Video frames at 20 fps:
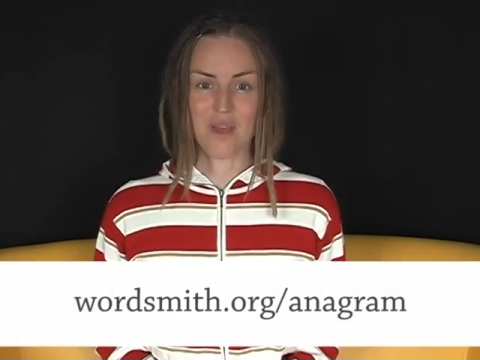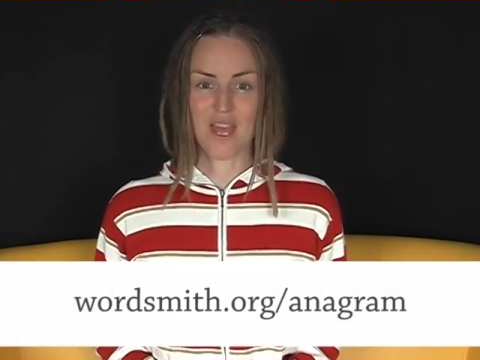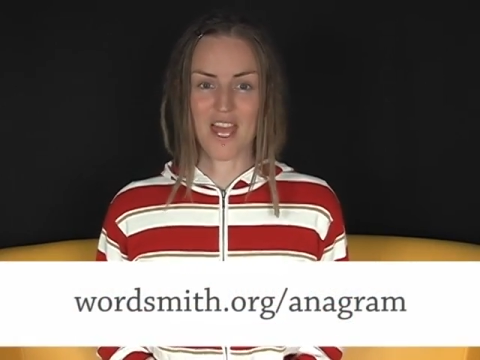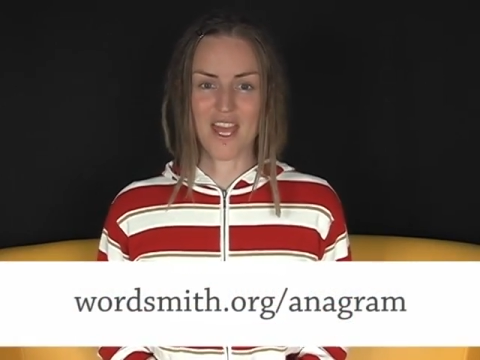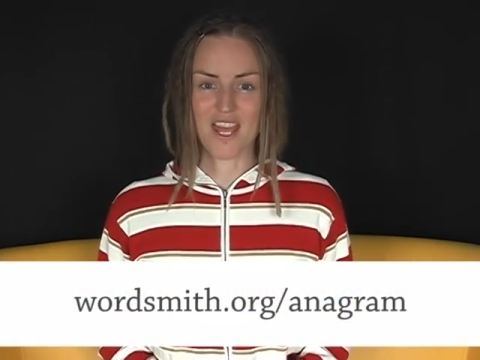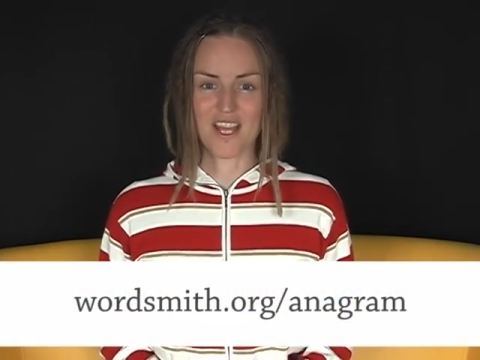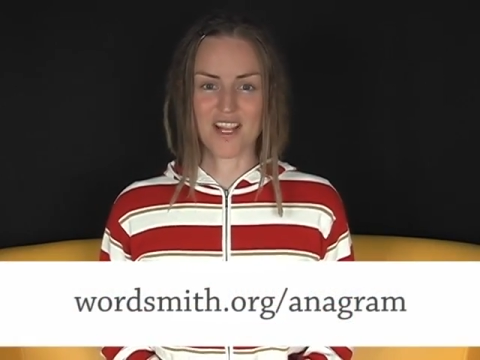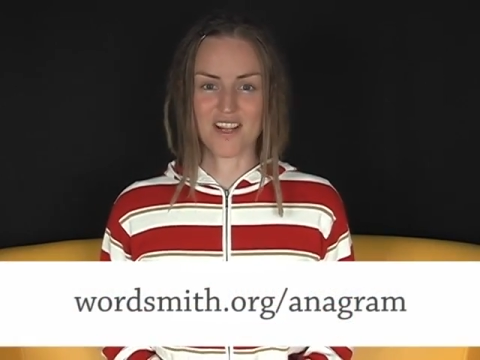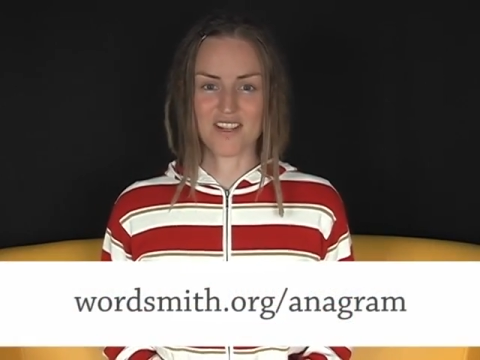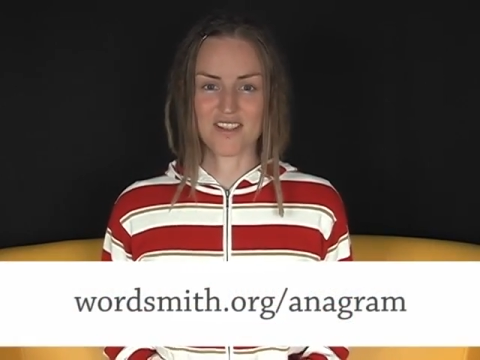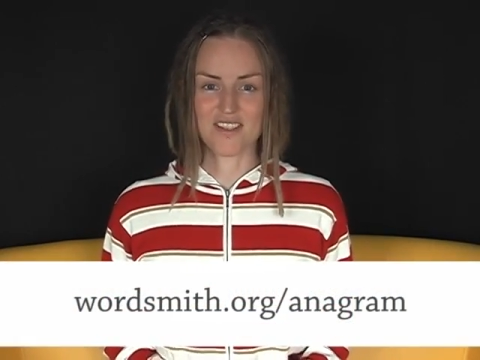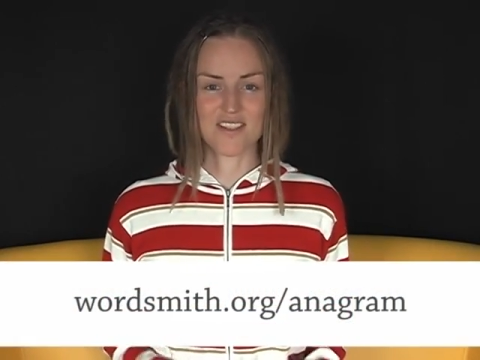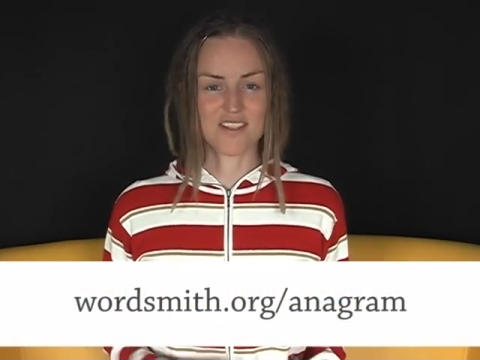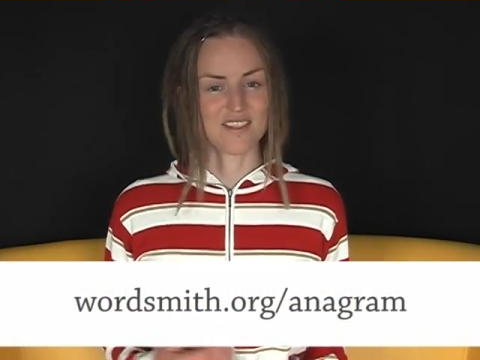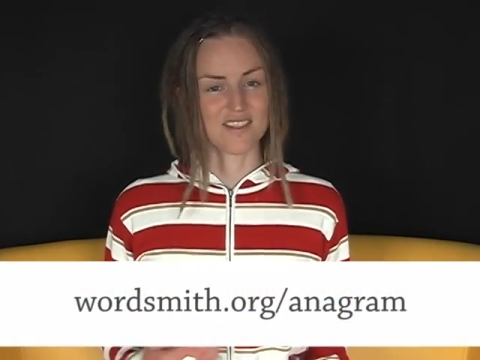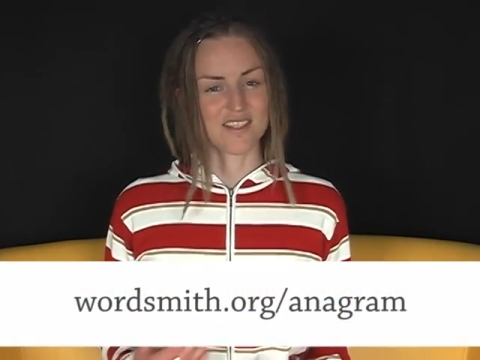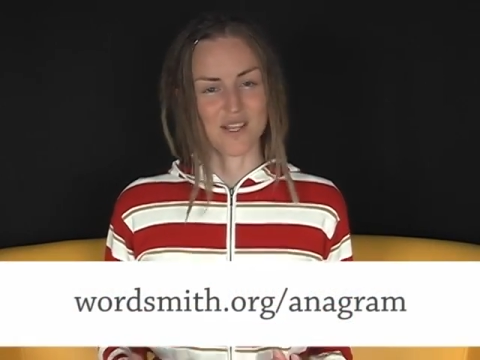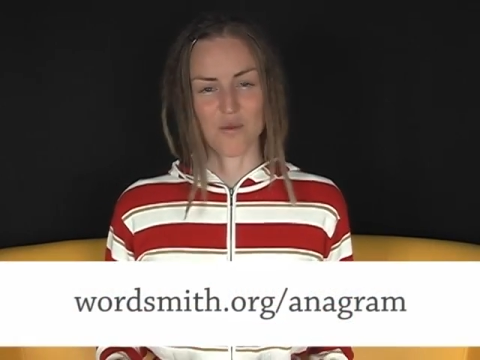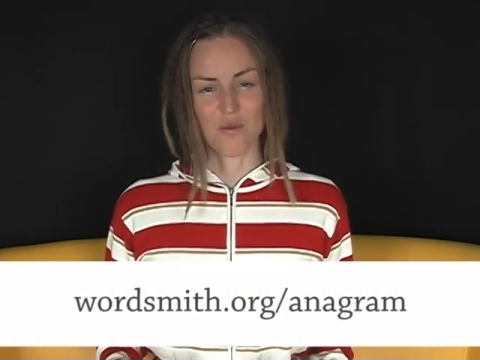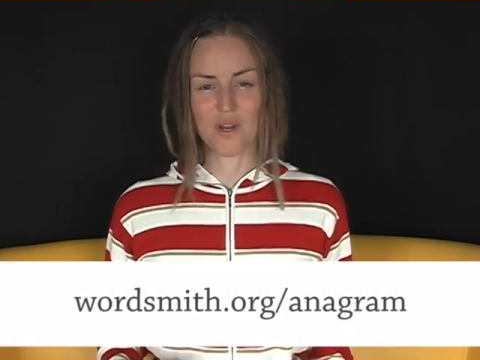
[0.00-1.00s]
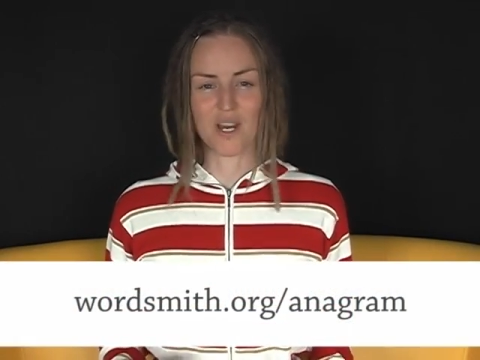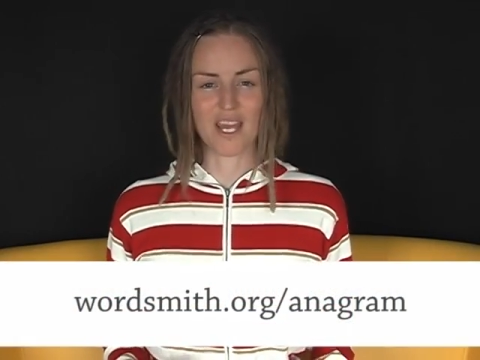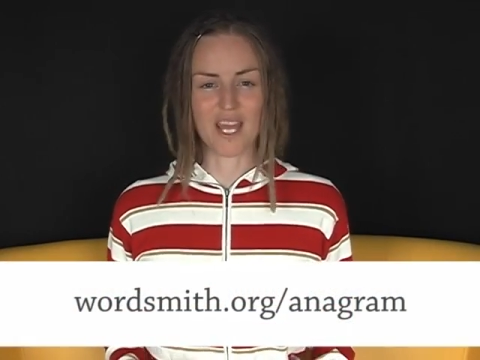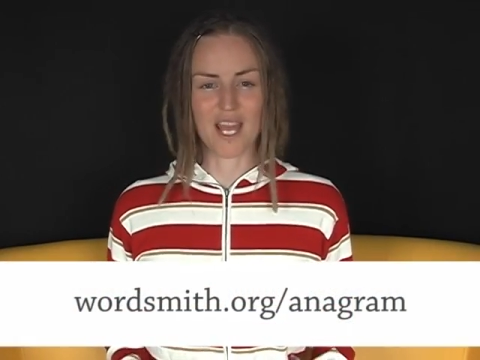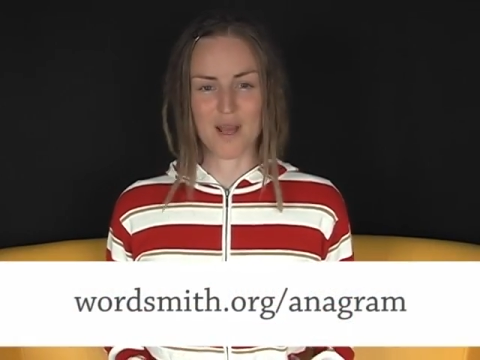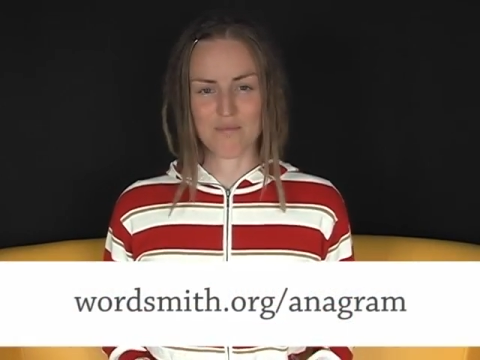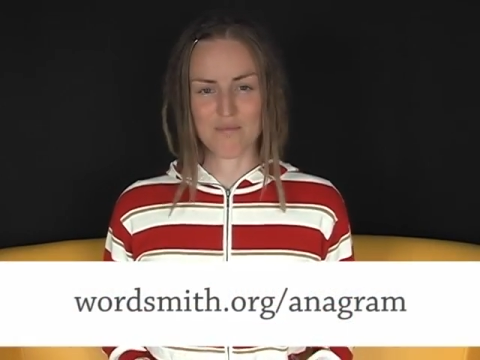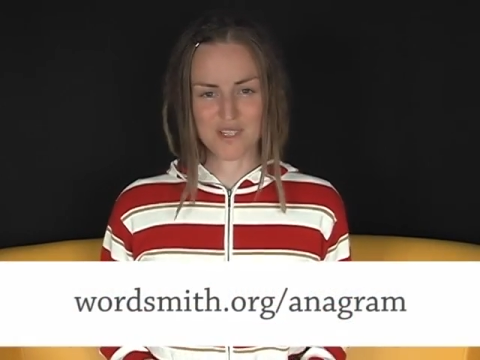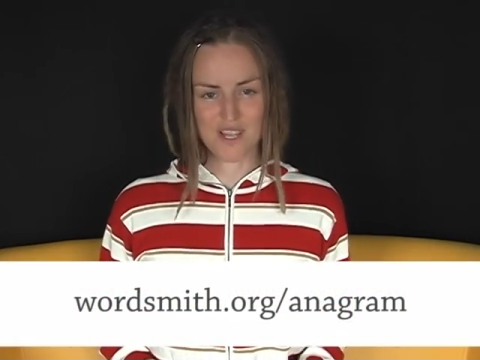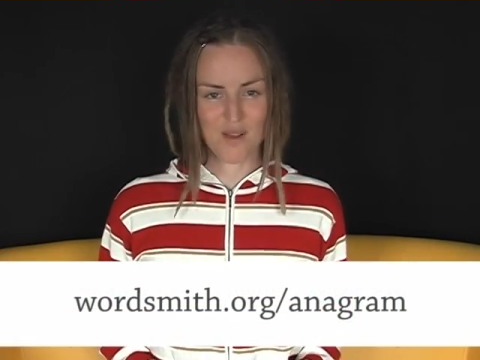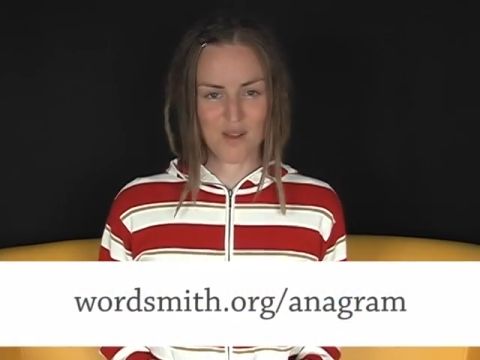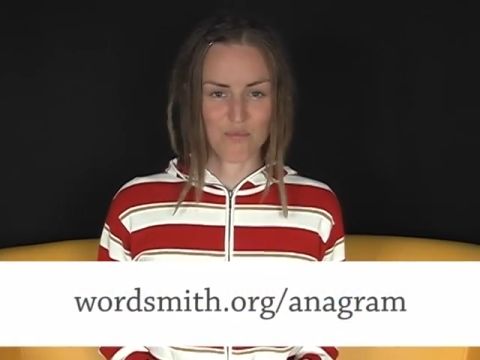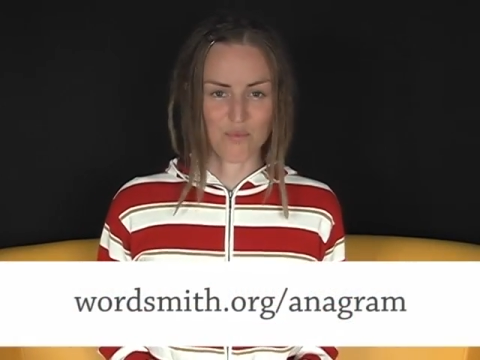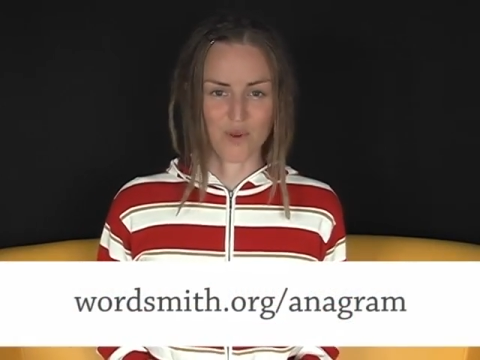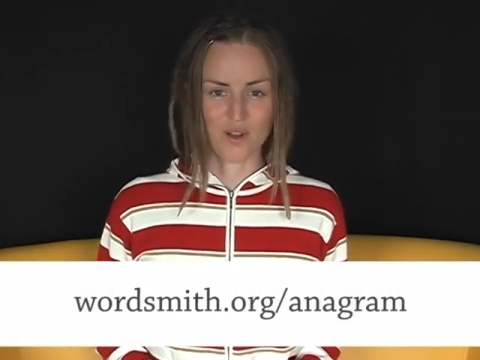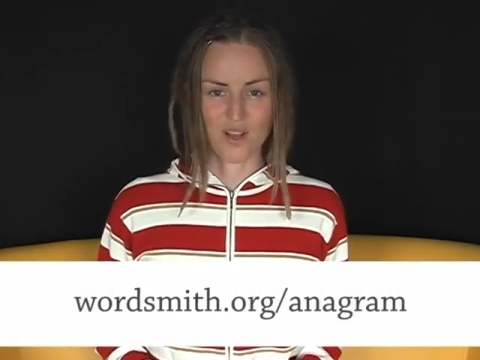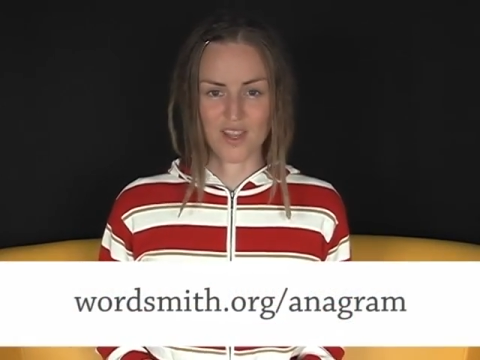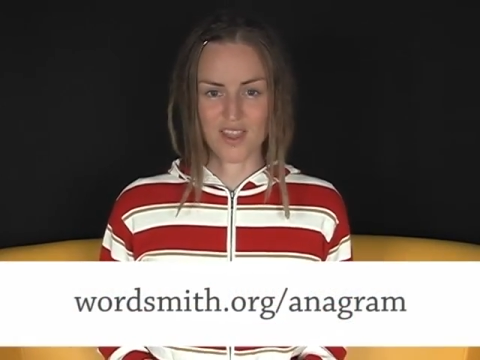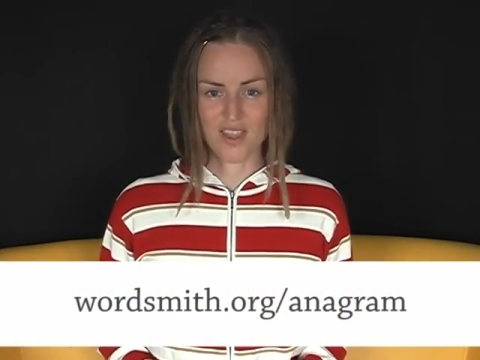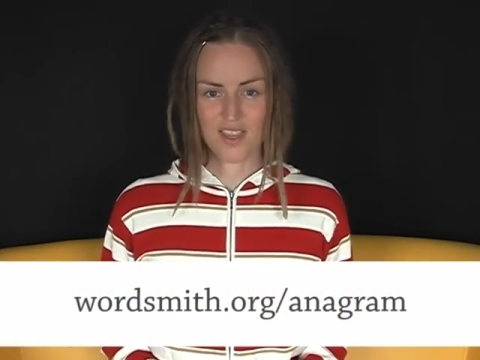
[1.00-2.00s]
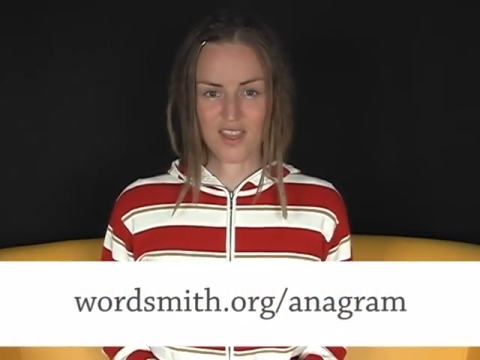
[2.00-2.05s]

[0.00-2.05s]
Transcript: and see what it comes up with.